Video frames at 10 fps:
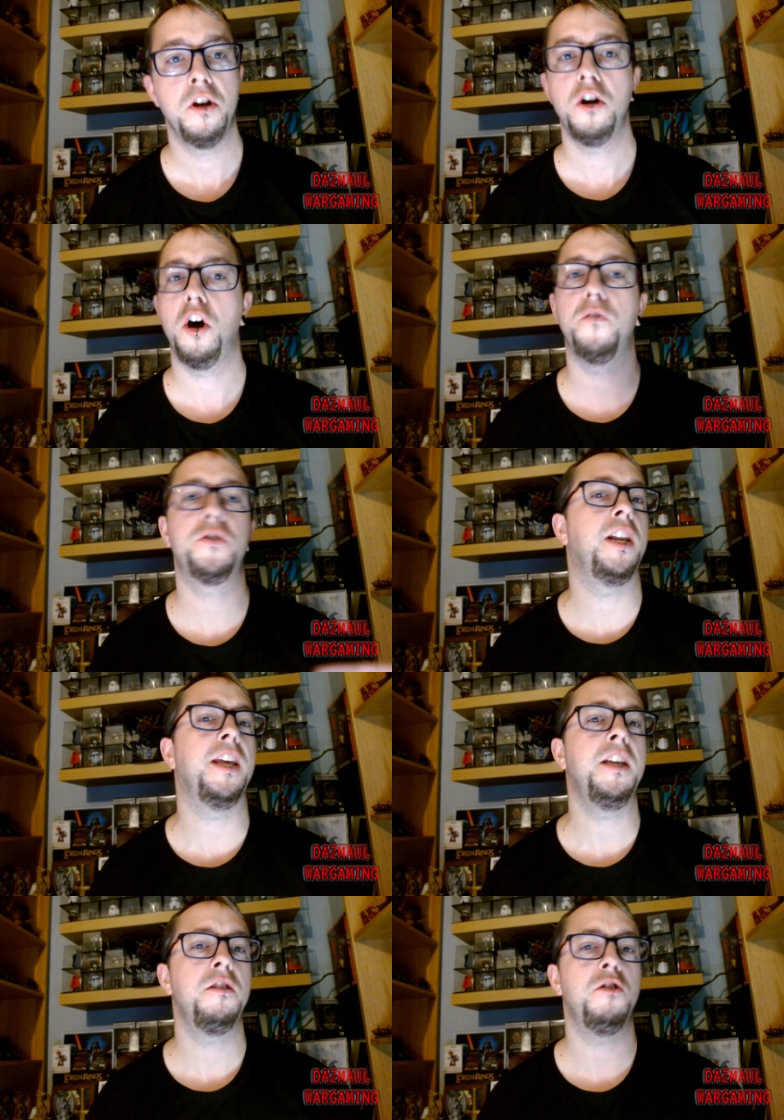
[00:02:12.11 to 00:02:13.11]

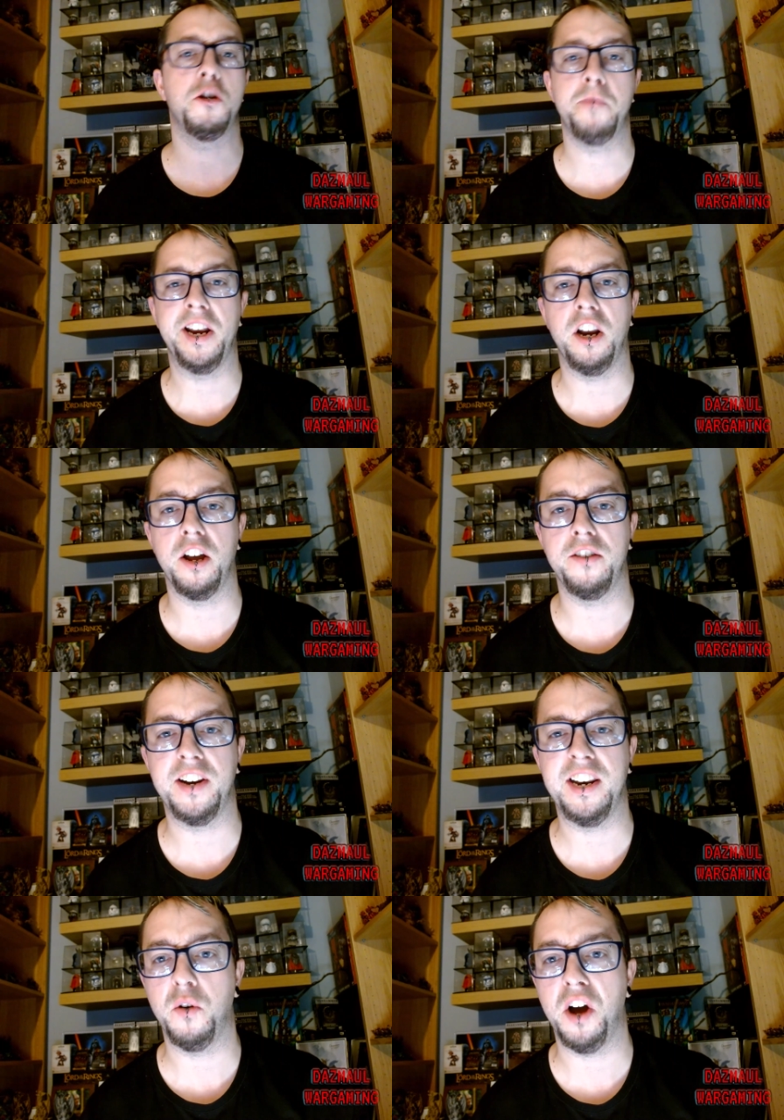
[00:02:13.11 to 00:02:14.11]
Obviously, you can make life a
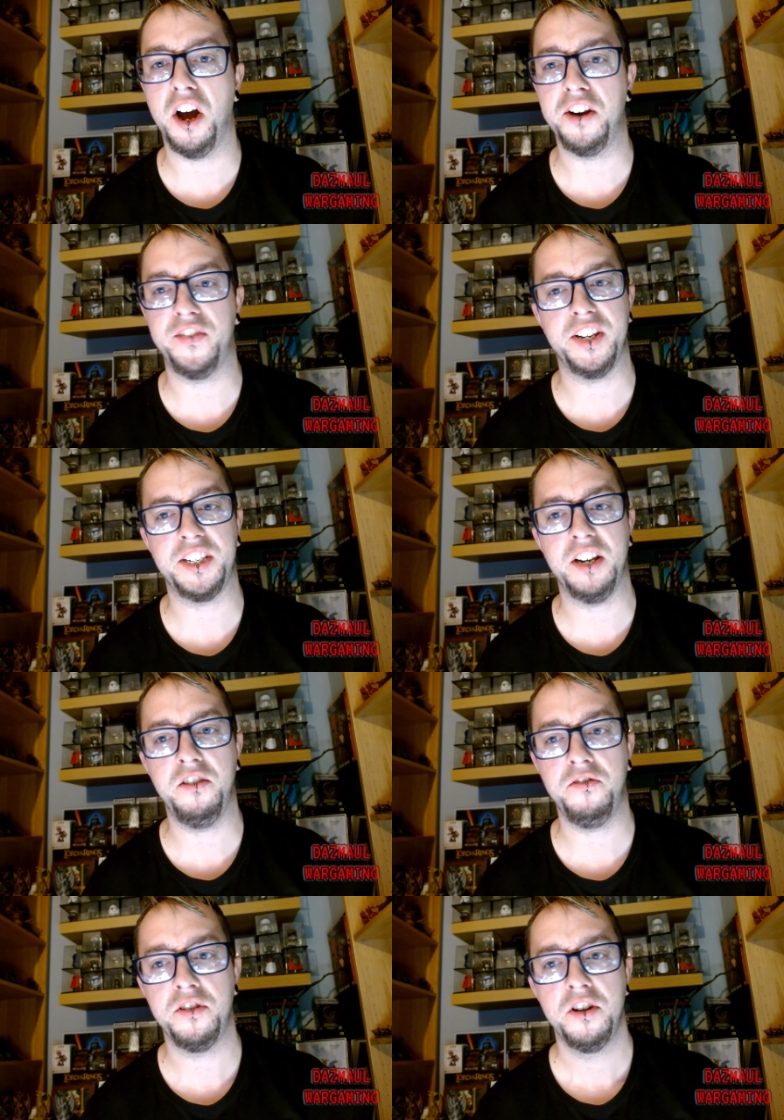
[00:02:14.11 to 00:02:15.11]
little harder for yourself,